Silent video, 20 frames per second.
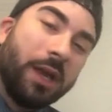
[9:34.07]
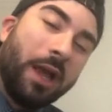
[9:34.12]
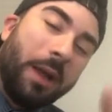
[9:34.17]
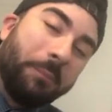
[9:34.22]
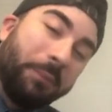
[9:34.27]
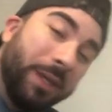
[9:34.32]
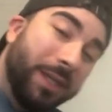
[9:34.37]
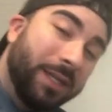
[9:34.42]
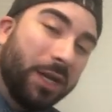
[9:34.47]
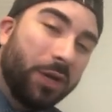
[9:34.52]
I'm
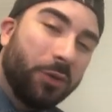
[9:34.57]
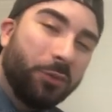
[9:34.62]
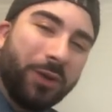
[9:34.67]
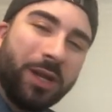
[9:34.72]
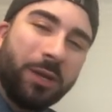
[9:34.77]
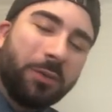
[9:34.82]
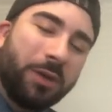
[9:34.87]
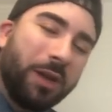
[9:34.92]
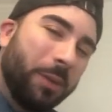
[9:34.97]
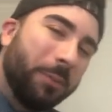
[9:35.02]
picking out a
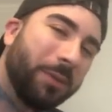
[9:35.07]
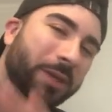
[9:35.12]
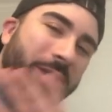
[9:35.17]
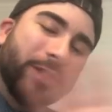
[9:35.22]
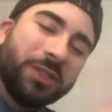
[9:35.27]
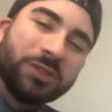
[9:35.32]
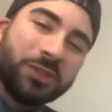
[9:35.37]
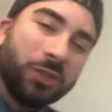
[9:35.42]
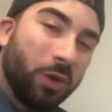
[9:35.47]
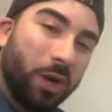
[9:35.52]
random comment.
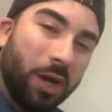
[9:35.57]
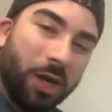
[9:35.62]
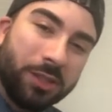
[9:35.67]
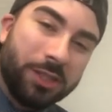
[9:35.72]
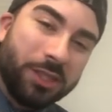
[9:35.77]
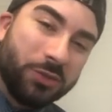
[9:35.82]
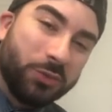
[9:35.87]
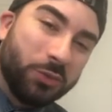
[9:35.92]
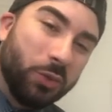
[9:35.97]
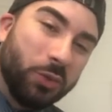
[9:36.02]
There's no
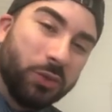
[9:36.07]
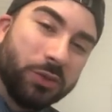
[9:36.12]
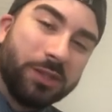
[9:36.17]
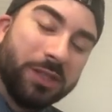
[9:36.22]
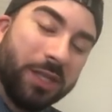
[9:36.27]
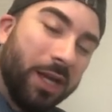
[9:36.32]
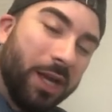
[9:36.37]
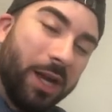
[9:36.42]
contest rules.